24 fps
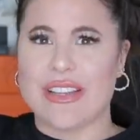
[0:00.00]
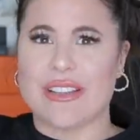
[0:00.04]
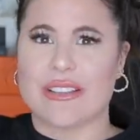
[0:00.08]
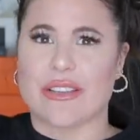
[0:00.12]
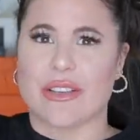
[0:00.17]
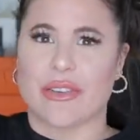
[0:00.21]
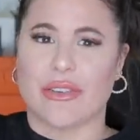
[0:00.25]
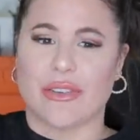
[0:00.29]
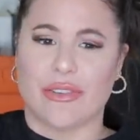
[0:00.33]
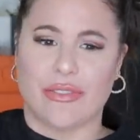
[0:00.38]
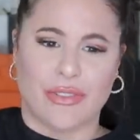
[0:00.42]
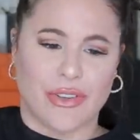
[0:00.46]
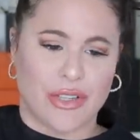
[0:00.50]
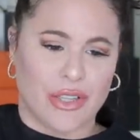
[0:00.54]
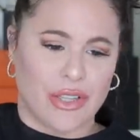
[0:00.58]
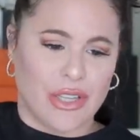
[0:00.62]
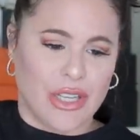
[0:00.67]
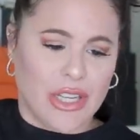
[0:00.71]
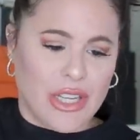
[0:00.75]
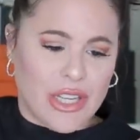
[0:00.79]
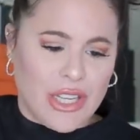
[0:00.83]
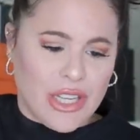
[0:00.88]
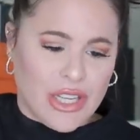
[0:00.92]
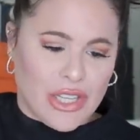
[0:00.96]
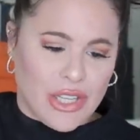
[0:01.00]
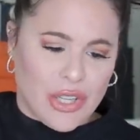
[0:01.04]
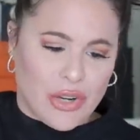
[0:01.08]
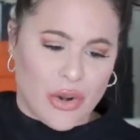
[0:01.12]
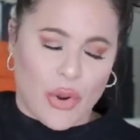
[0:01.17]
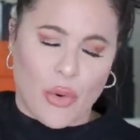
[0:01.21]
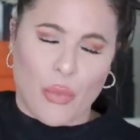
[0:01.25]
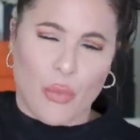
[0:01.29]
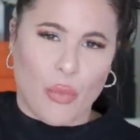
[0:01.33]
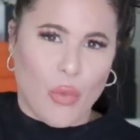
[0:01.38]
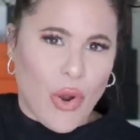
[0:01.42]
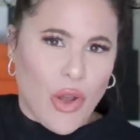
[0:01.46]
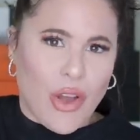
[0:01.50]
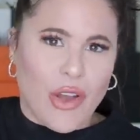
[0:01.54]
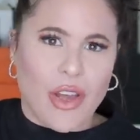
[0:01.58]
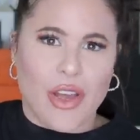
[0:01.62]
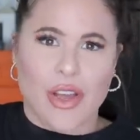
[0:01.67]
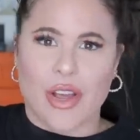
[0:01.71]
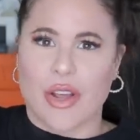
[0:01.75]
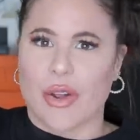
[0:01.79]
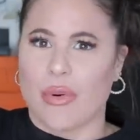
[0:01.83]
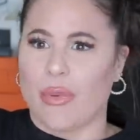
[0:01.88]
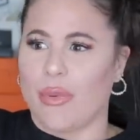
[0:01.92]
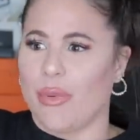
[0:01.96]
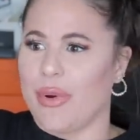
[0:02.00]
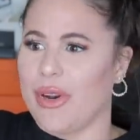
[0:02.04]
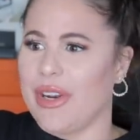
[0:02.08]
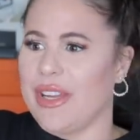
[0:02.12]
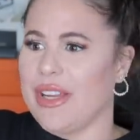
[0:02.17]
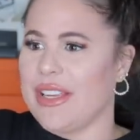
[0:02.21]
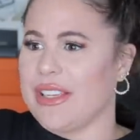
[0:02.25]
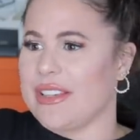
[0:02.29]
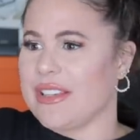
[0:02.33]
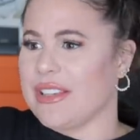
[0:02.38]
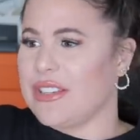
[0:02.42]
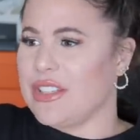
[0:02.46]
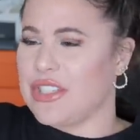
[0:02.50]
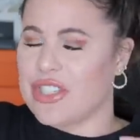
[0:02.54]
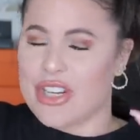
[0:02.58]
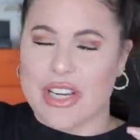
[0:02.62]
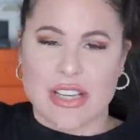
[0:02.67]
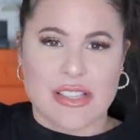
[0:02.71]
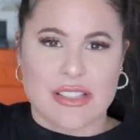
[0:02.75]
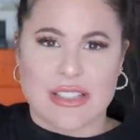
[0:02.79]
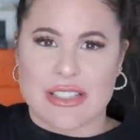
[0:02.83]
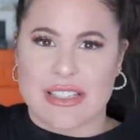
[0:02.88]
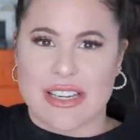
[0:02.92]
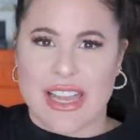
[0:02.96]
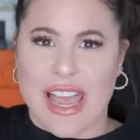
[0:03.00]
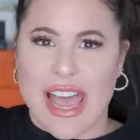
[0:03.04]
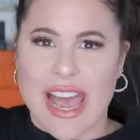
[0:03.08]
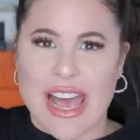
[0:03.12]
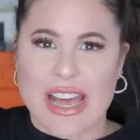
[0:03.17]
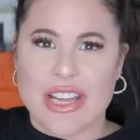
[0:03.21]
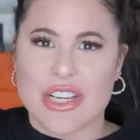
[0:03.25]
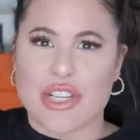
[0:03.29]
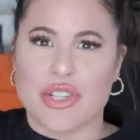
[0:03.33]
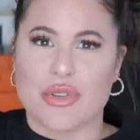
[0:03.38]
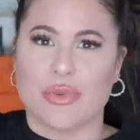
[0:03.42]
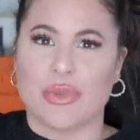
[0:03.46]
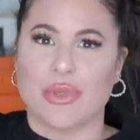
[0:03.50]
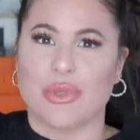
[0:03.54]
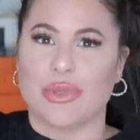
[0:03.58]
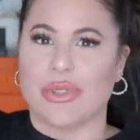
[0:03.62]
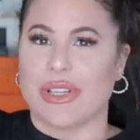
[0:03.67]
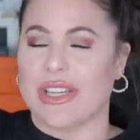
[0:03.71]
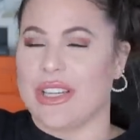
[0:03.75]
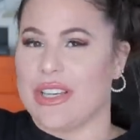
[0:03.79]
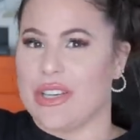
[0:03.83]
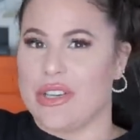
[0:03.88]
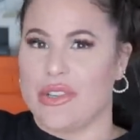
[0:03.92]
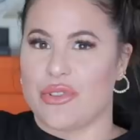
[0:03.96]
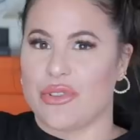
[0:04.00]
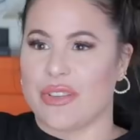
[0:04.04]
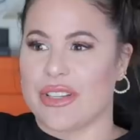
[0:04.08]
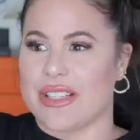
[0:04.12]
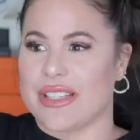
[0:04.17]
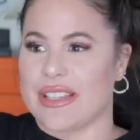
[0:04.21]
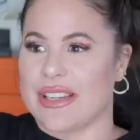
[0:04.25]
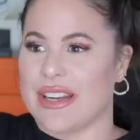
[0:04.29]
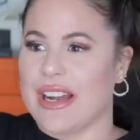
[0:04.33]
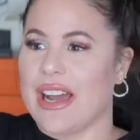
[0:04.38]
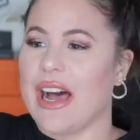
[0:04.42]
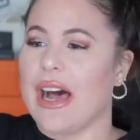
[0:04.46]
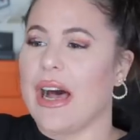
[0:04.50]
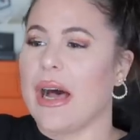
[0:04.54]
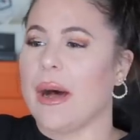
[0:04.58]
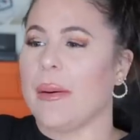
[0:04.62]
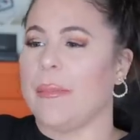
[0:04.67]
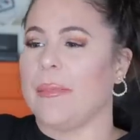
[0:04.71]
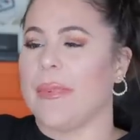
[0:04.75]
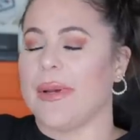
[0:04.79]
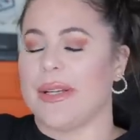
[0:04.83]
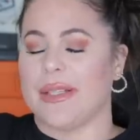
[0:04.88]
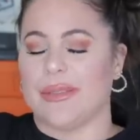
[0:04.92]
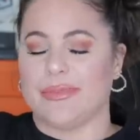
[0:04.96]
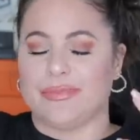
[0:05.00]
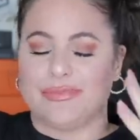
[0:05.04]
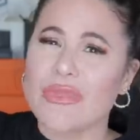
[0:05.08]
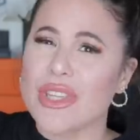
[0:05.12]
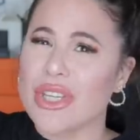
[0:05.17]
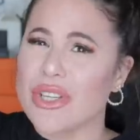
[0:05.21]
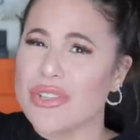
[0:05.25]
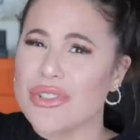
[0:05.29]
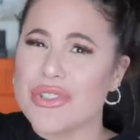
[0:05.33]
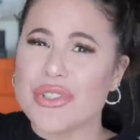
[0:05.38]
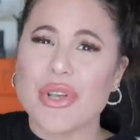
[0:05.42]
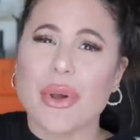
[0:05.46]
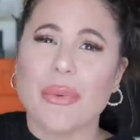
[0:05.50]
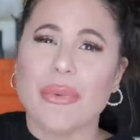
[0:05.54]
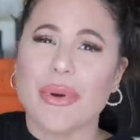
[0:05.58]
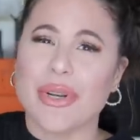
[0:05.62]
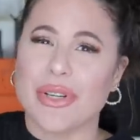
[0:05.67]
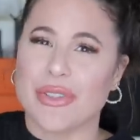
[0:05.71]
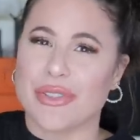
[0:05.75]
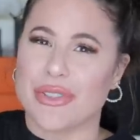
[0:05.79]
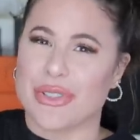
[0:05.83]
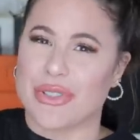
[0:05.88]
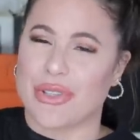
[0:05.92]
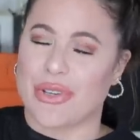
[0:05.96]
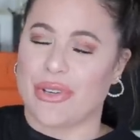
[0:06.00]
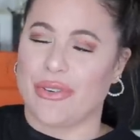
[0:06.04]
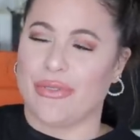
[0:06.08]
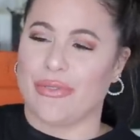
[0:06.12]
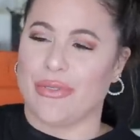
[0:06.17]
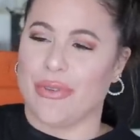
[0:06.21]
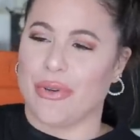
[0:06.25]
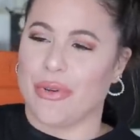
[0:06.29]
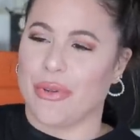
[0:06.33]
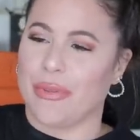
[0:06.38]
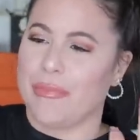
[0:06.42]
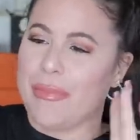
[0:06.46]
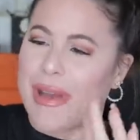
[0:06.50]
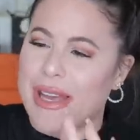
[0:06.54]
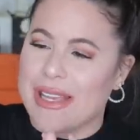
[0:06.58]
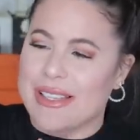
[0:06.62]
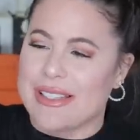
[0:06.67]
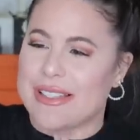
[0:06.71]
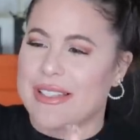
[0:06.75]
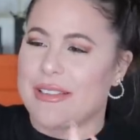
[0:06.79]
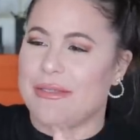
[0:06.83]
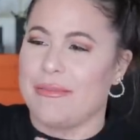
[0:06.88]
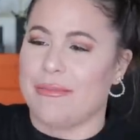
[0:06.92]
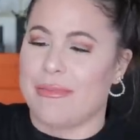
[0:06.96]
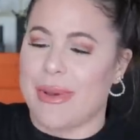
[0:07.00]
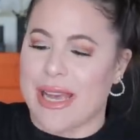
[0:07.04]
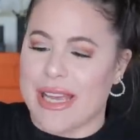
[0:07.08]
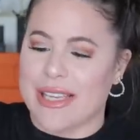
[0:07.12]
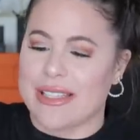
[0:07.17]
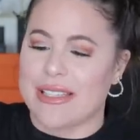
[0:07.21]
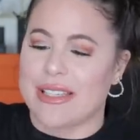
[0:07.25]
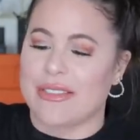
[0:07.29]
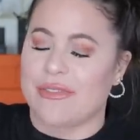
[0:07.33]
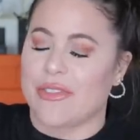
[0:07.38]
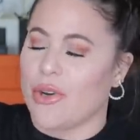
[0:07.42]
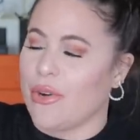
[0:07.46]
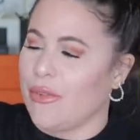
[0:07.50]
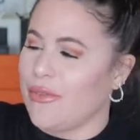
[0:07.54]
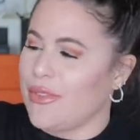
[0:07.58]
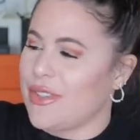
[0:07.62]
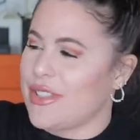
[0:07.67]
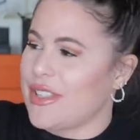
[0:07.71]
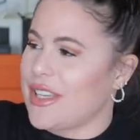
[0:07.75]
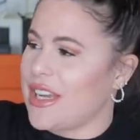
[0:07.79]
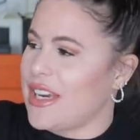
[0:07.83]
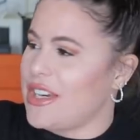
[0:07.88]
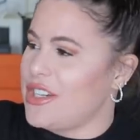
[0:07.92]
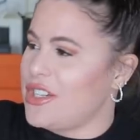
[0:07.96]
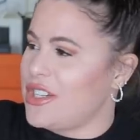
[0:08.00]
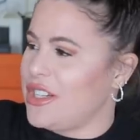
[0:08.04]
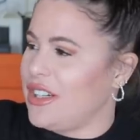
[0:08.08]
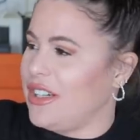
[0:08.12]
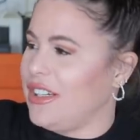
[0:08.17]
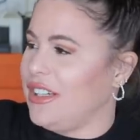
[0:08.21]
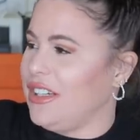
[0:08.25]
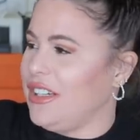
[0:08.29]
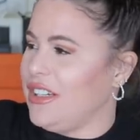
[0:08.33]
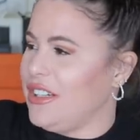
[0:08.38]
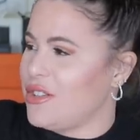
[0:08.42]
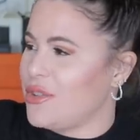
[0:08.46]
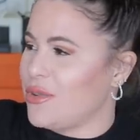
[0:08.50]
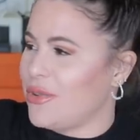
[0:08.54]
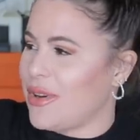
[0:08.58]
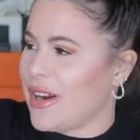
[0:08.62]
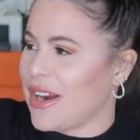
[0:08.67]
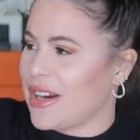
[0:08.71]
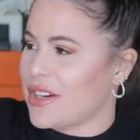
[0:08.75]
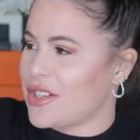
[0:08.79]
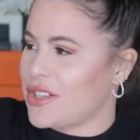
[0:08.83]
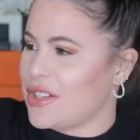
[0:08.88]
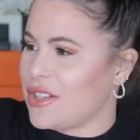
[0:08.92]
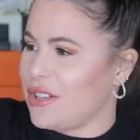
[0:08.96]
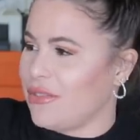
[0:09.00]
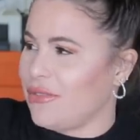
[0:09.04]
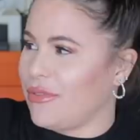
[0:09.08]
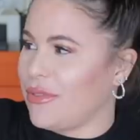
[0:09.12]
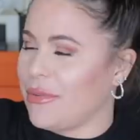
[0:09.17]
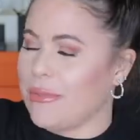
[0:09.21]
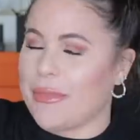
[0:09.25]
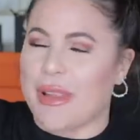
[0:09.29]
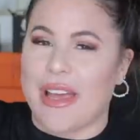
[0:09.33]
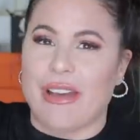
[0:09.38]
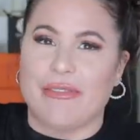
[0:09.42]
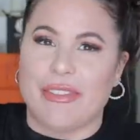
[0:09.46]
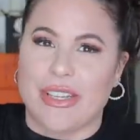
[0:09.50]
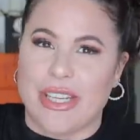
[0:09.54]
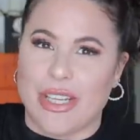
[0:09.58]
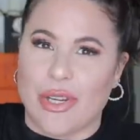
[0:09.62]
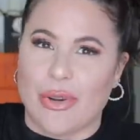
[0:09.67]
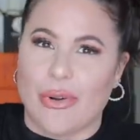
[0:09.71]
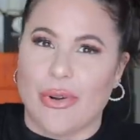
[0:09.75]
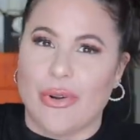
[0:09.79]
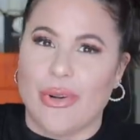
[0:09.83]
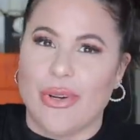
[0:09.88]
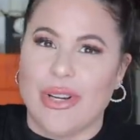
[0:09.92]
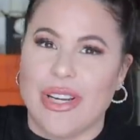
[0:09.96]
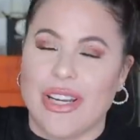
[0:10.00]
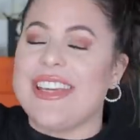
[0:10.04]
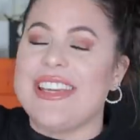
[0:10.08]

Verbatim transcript: Is it good for, you know, work? What is it just casual? Can you dress it up? And so on and so forth. Massive, massive conversation and interaction from that video.